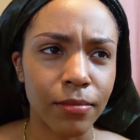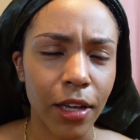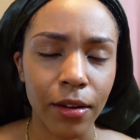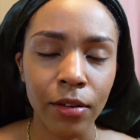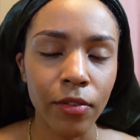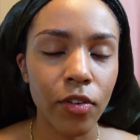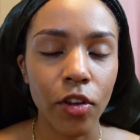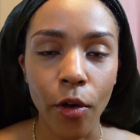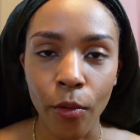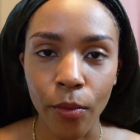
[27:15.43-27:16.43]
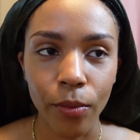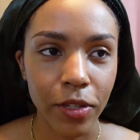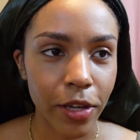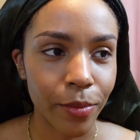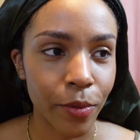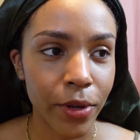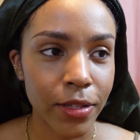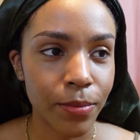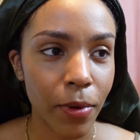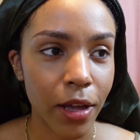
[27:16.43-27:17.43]
I don't even know what time it
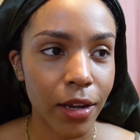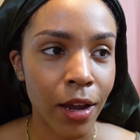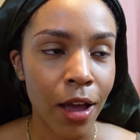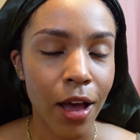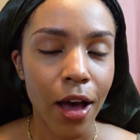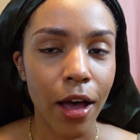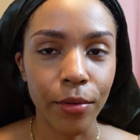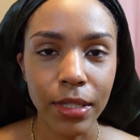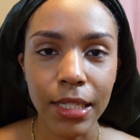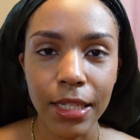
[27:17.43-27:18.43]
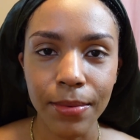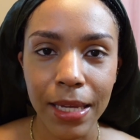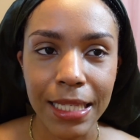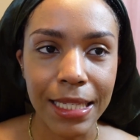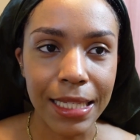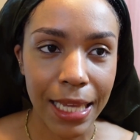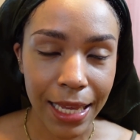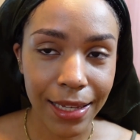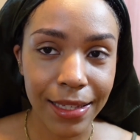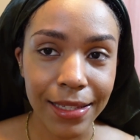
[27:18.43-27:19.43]
was, but I went to sleep at
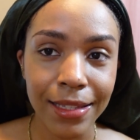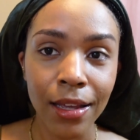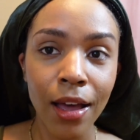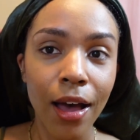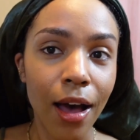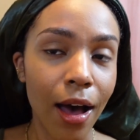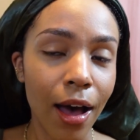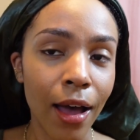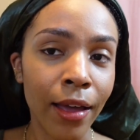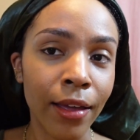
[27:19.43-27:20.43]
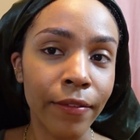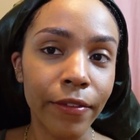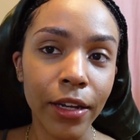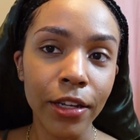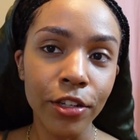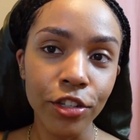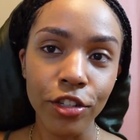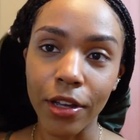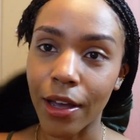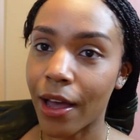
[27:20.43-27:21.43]
6. I
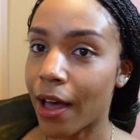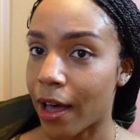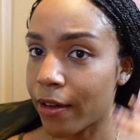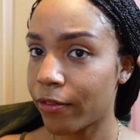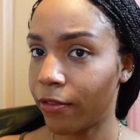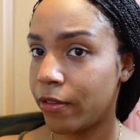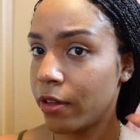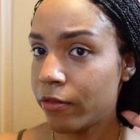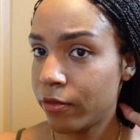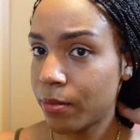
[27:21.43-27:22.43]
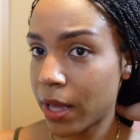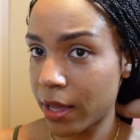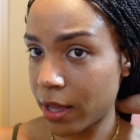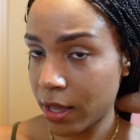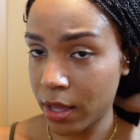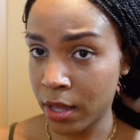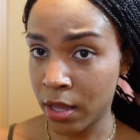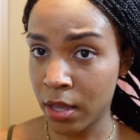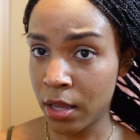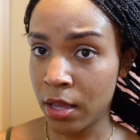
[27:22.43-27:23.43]
finished half of my
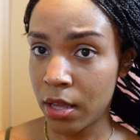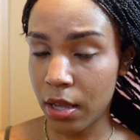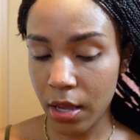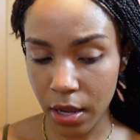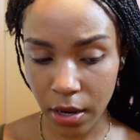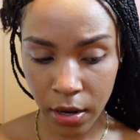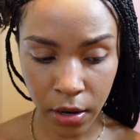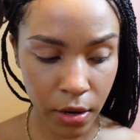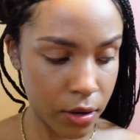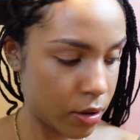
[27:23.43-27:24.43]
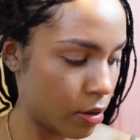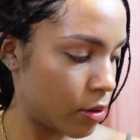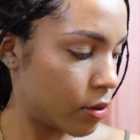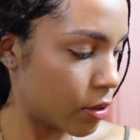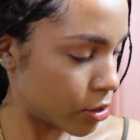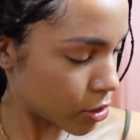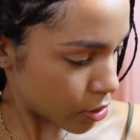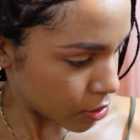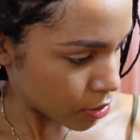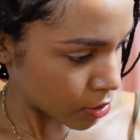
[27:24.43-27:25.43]
hair,
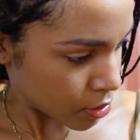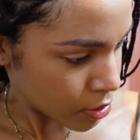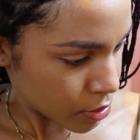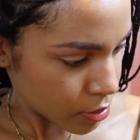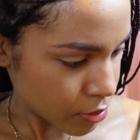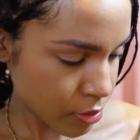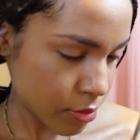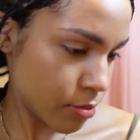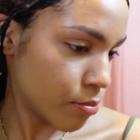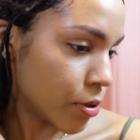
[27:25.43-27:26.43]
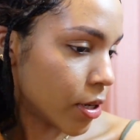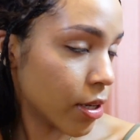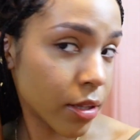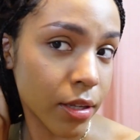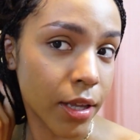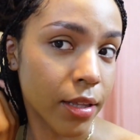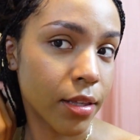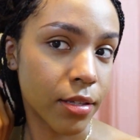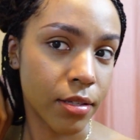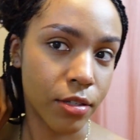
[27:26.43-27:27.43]
just put it in like
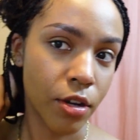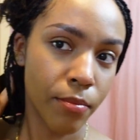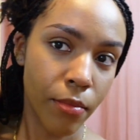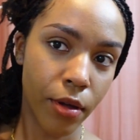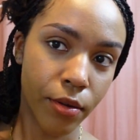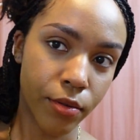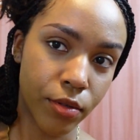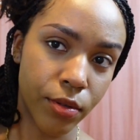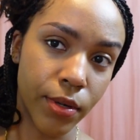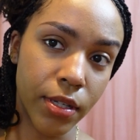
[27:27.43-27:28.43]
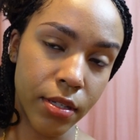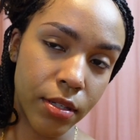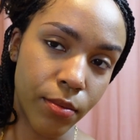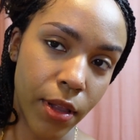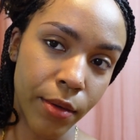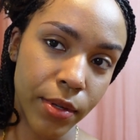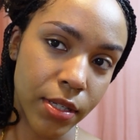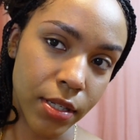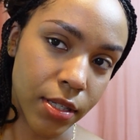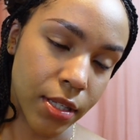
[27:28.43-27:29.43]
this jumbo twist while I went
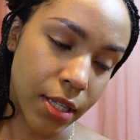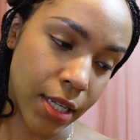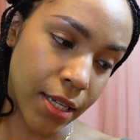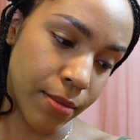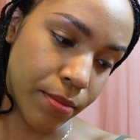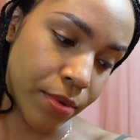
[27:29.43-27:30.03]
to sleep.